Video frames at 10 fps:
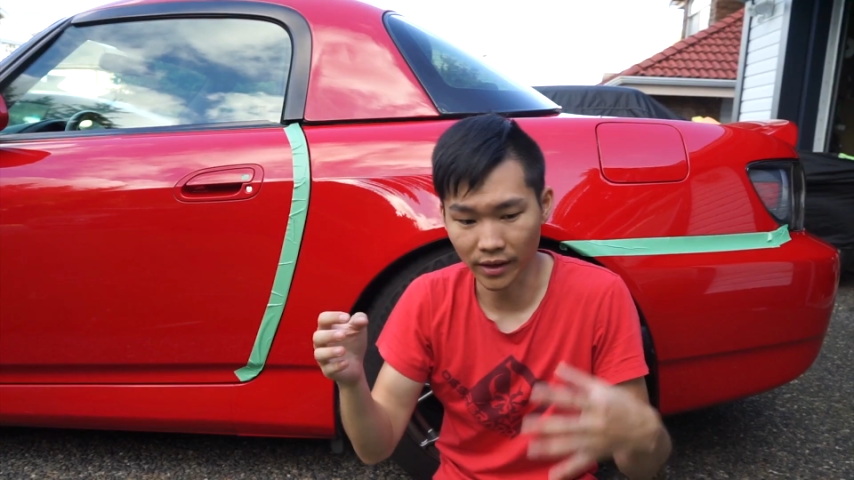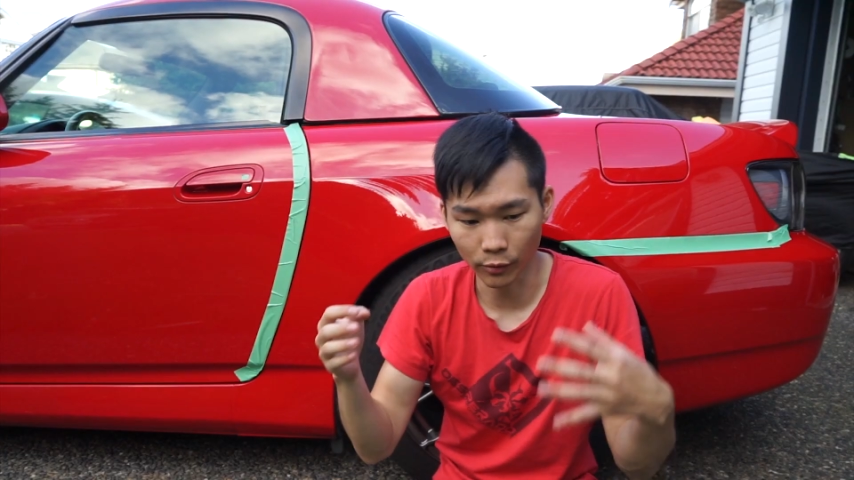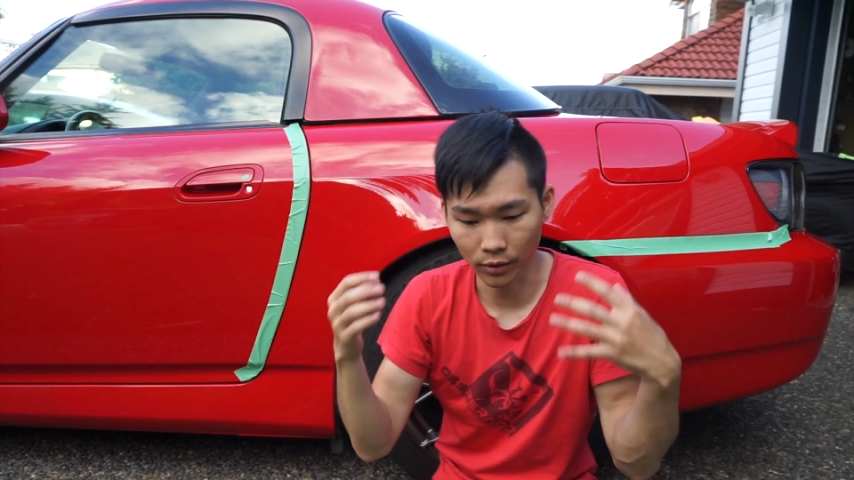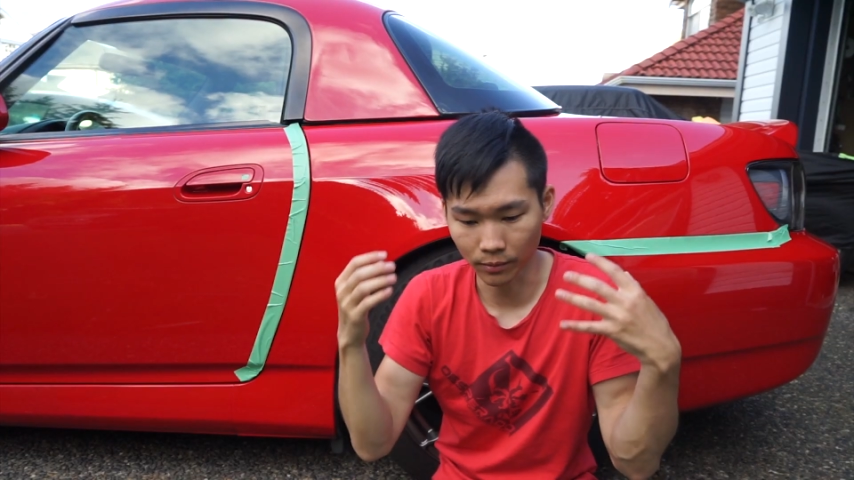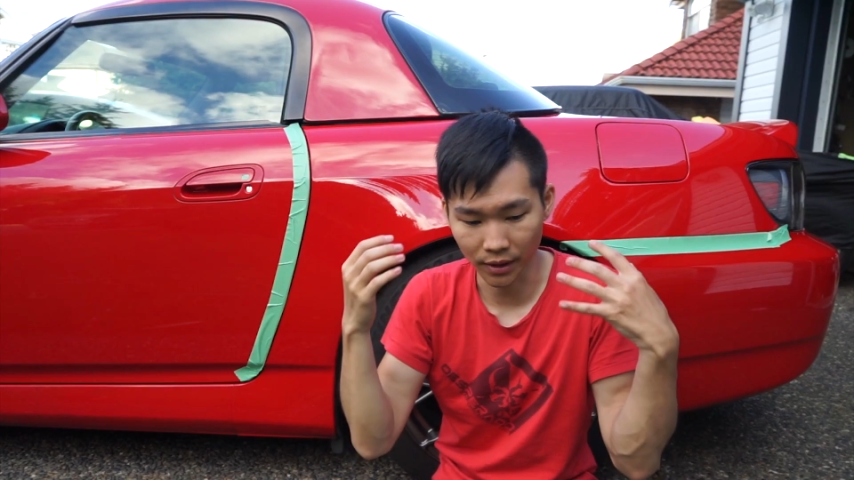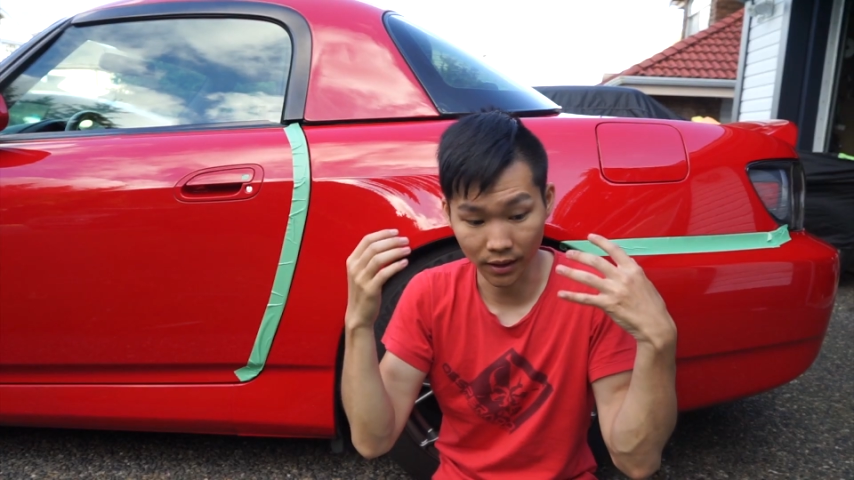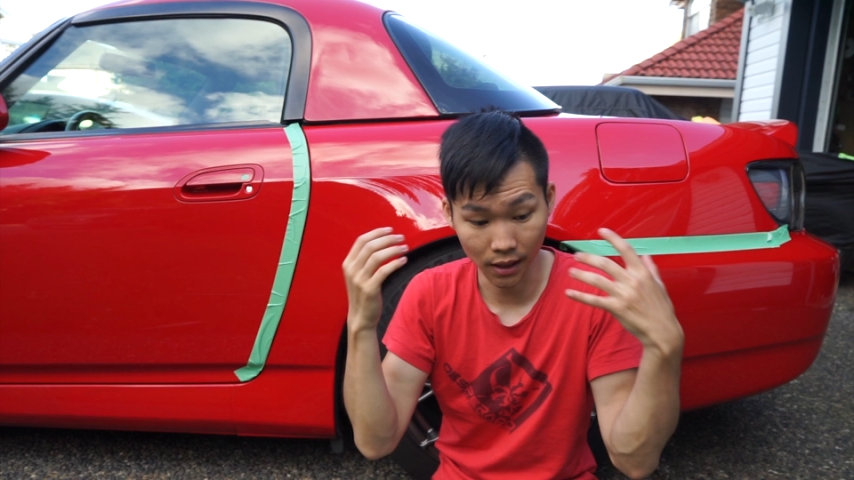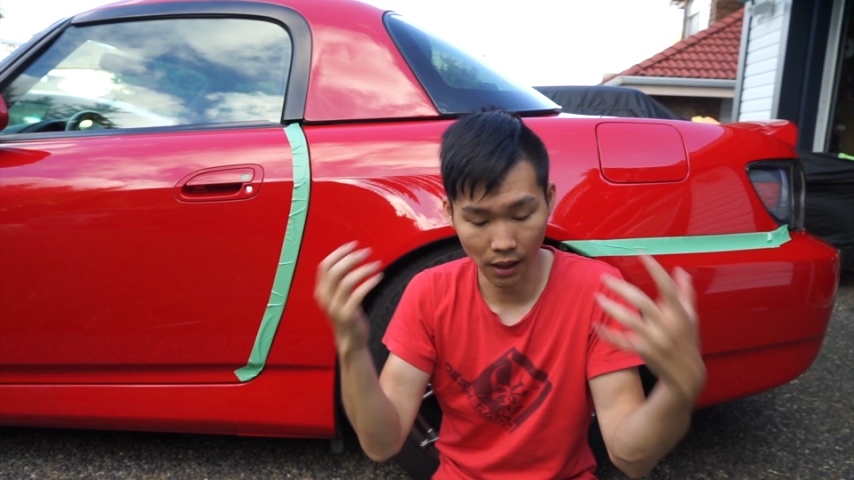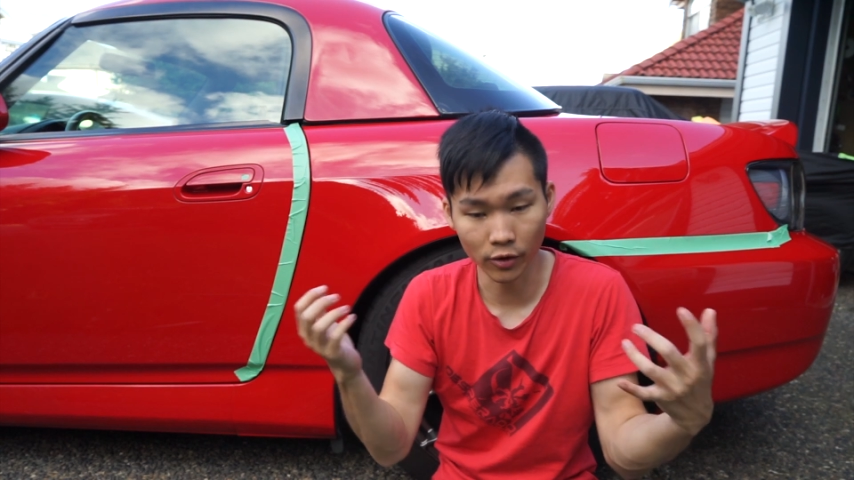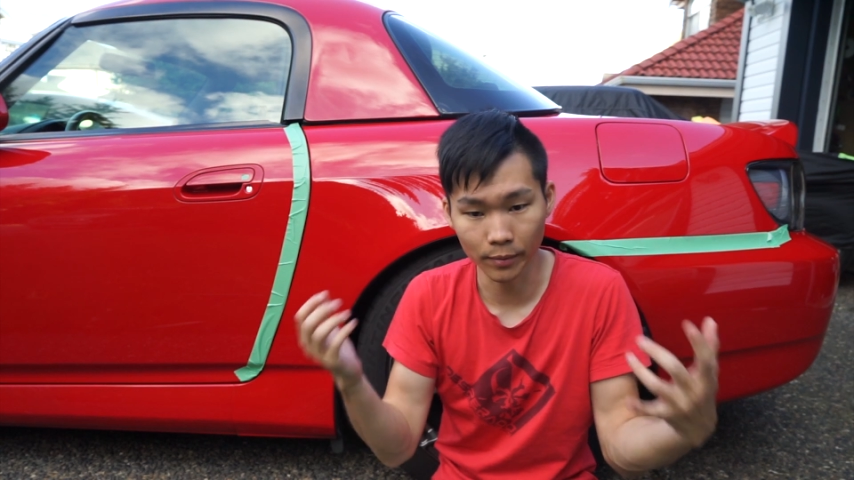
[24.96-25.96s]
that would be
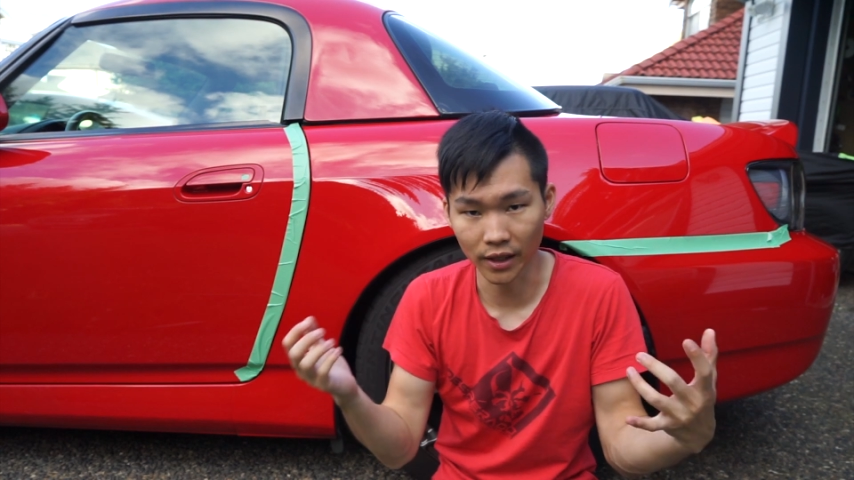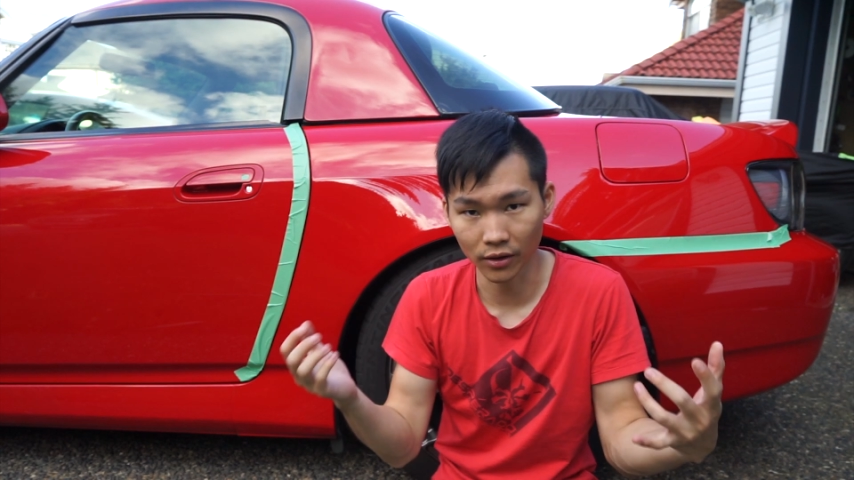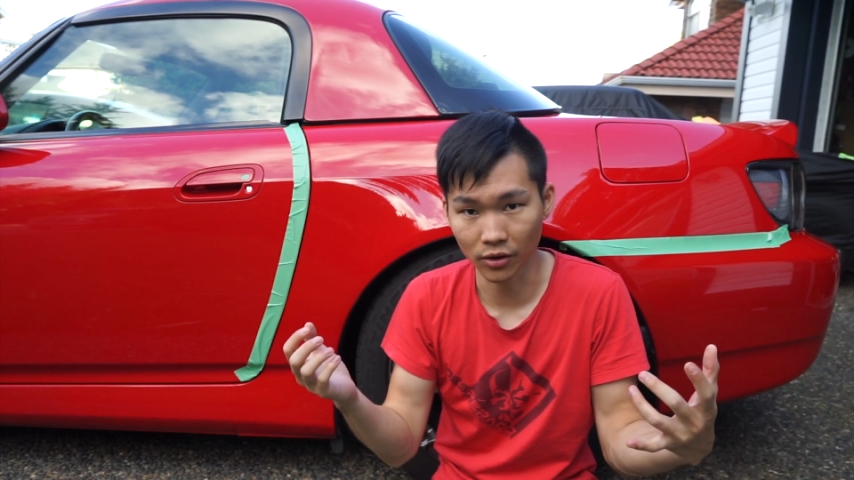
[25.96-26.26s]
covered by the